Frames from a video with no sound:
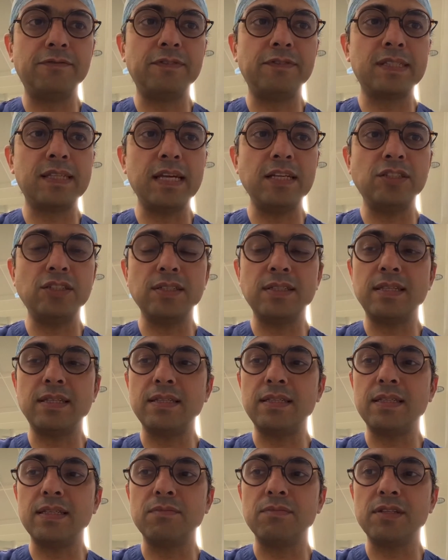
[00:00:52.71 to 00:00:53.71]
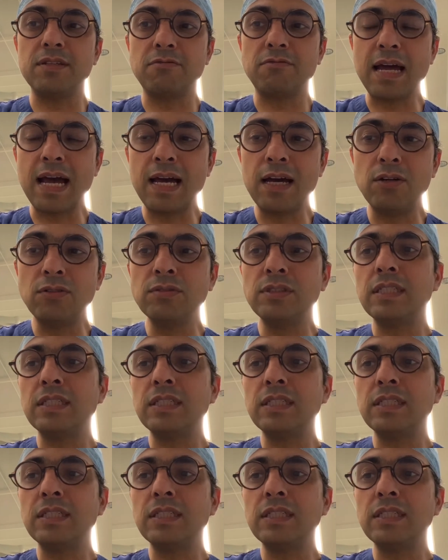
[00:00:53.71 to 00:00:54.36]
staging systems around.